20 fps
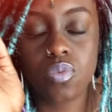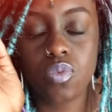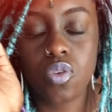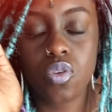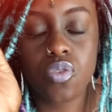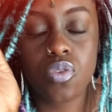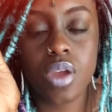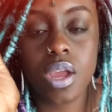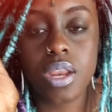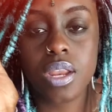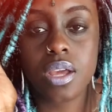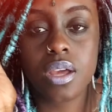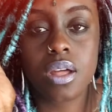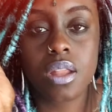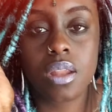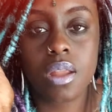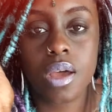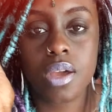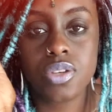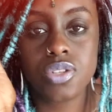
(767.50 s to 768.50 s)
creating
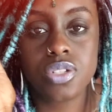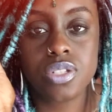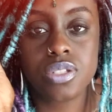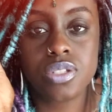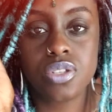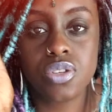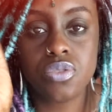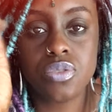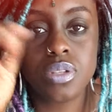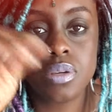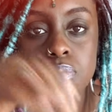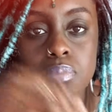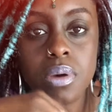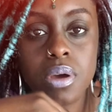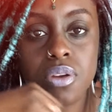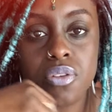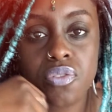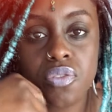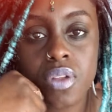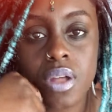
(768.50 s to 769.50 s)
collages using
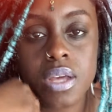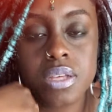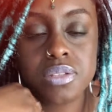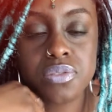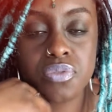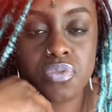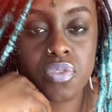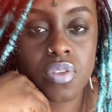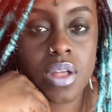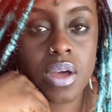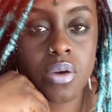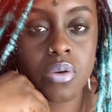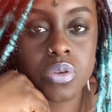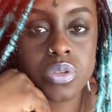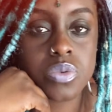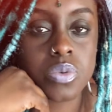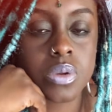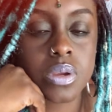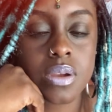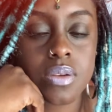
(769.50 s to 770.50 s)
butterflies and
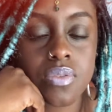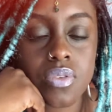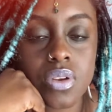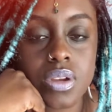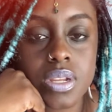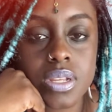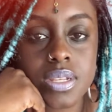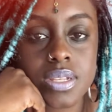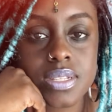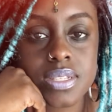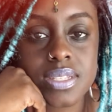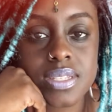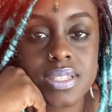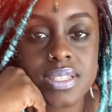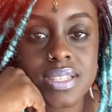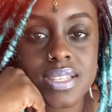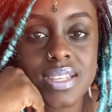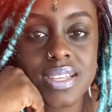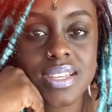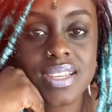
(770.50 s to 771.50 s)
flowers, whatever it
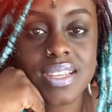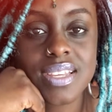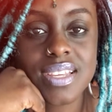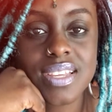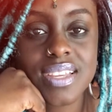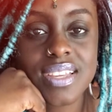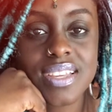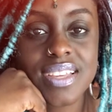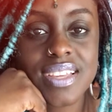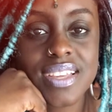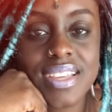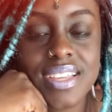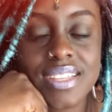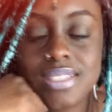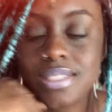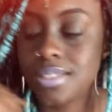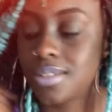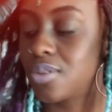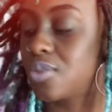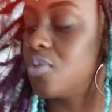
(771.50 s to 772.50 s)
is.
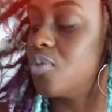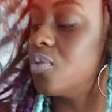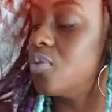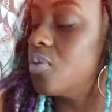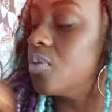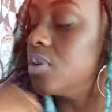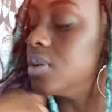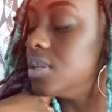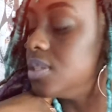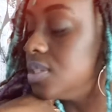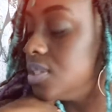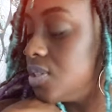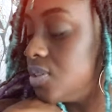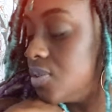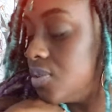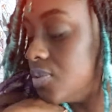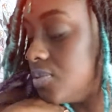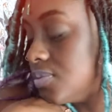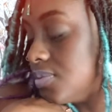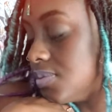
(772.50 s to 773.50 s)
It's cool. It's
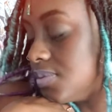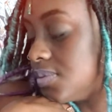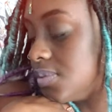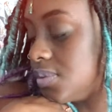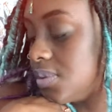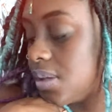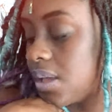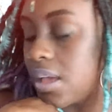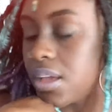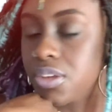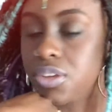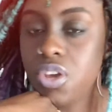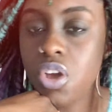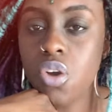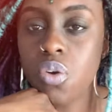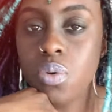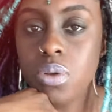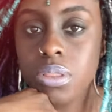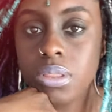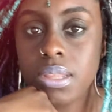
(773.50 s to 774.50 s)
you. Go
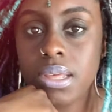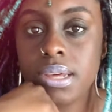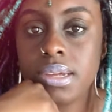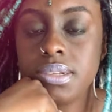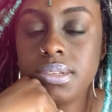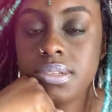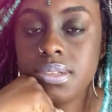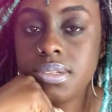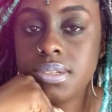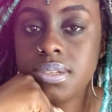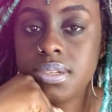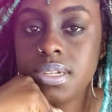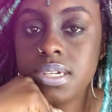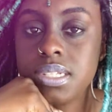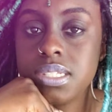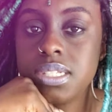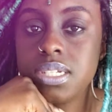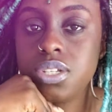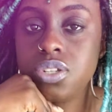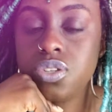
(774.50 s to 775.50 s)
with that.
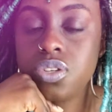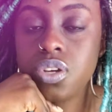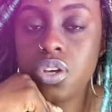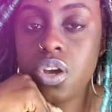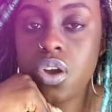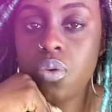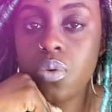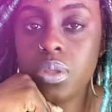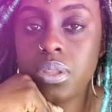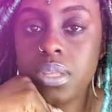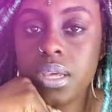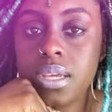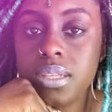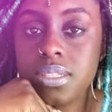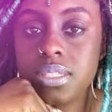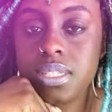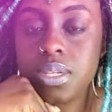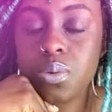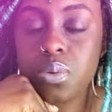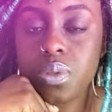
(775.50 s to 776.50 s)
Continue to go with that
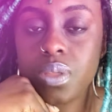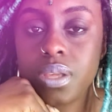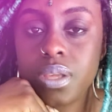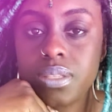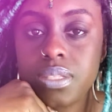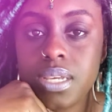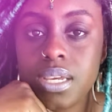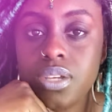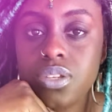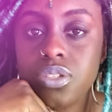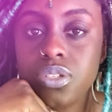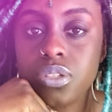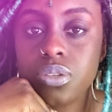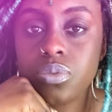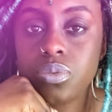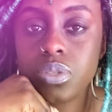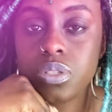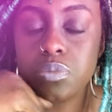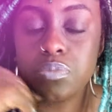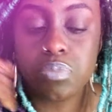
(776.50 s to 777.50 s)
and see where that takes
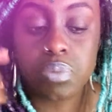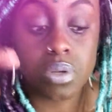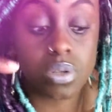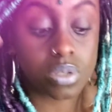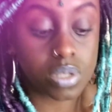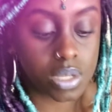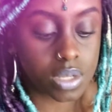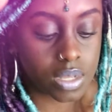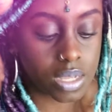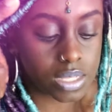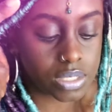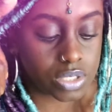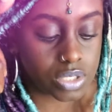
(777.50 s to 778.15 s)
you. It's building.